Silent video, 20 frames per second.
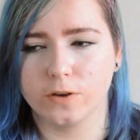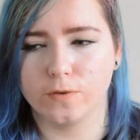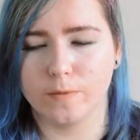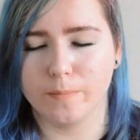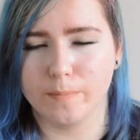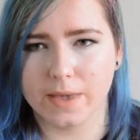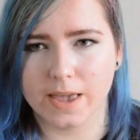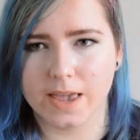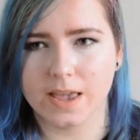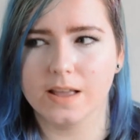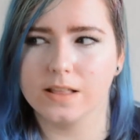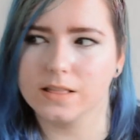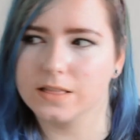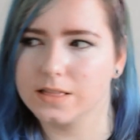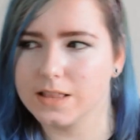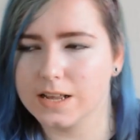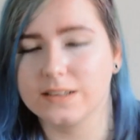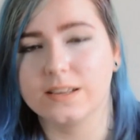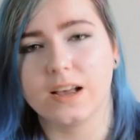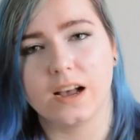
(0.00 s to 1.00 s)
for me,
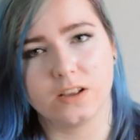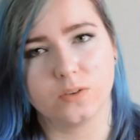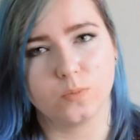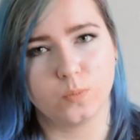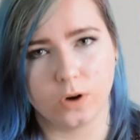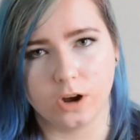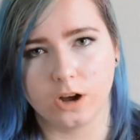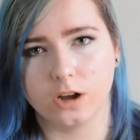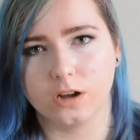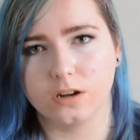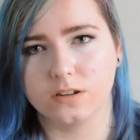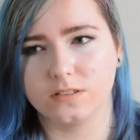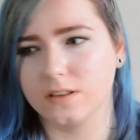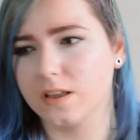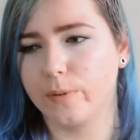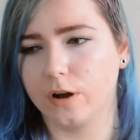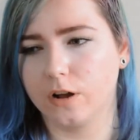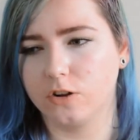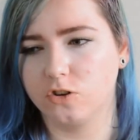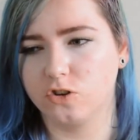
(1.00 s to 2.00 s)
this has worked,
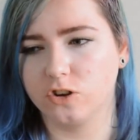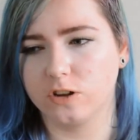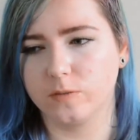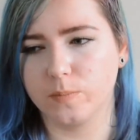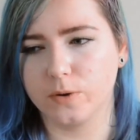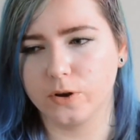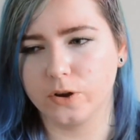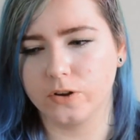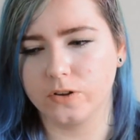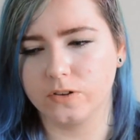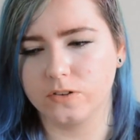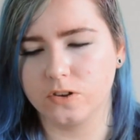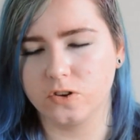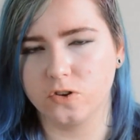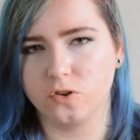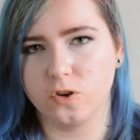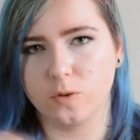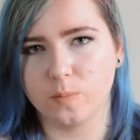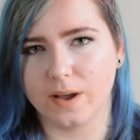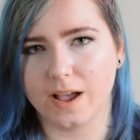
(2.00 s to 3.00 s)
but just because
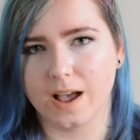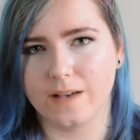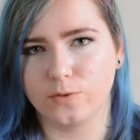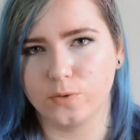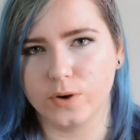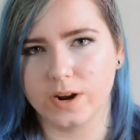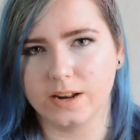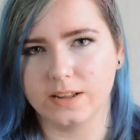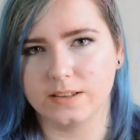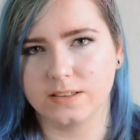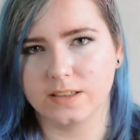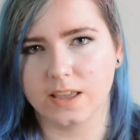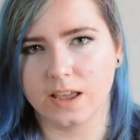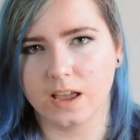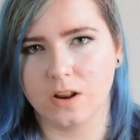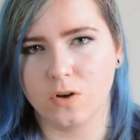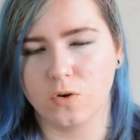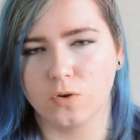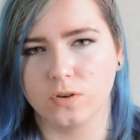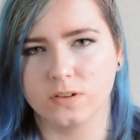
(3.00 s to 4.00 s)
you might have oily
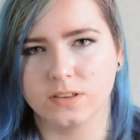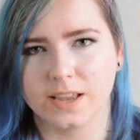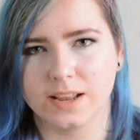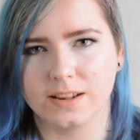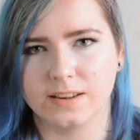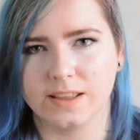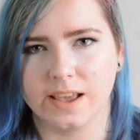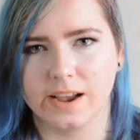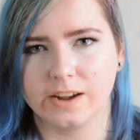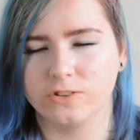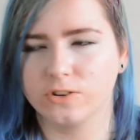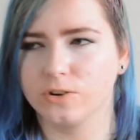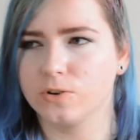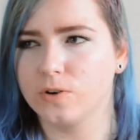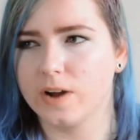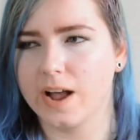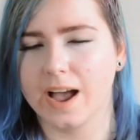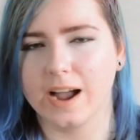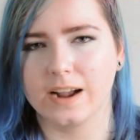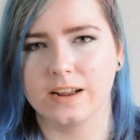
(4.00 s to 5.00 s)
skin or skin texture
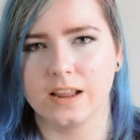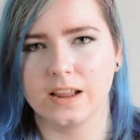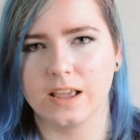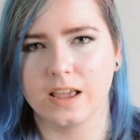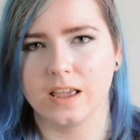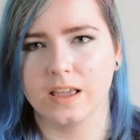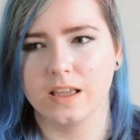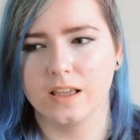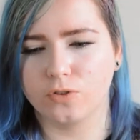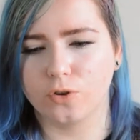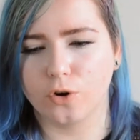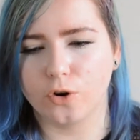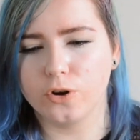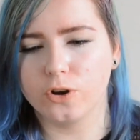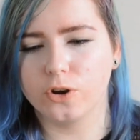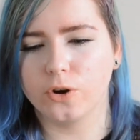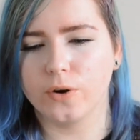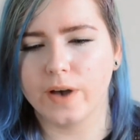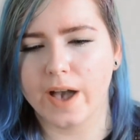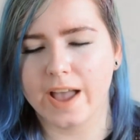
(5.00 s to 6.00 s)
or acne,
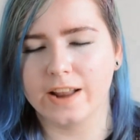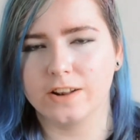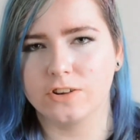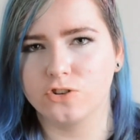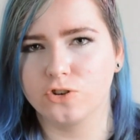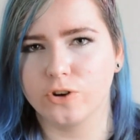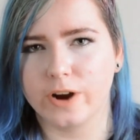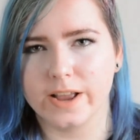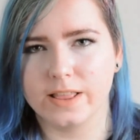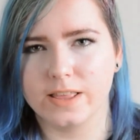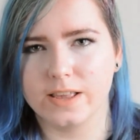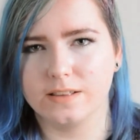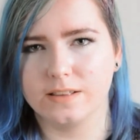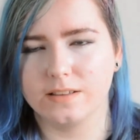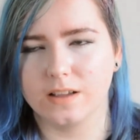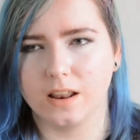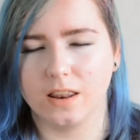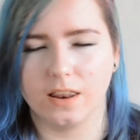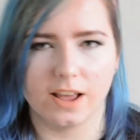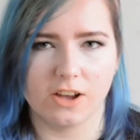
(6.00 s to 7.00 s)
don't go ahead and try these
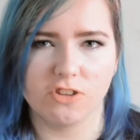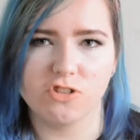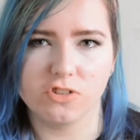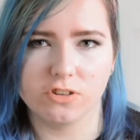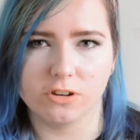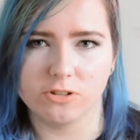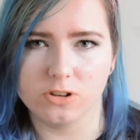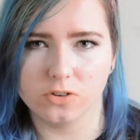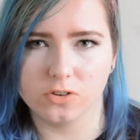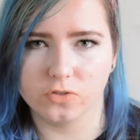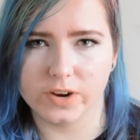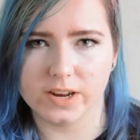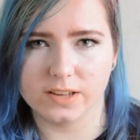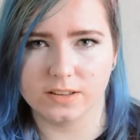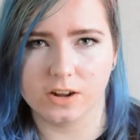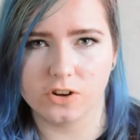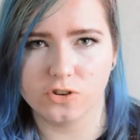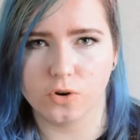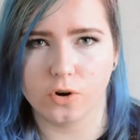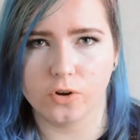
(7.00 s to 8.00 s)
unless you've done your
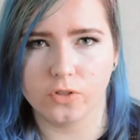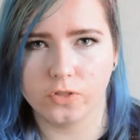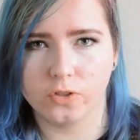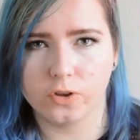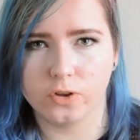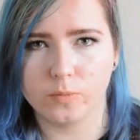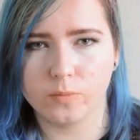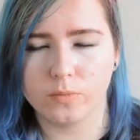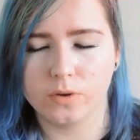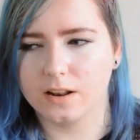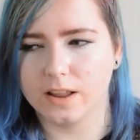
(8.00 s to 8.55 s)
research on them.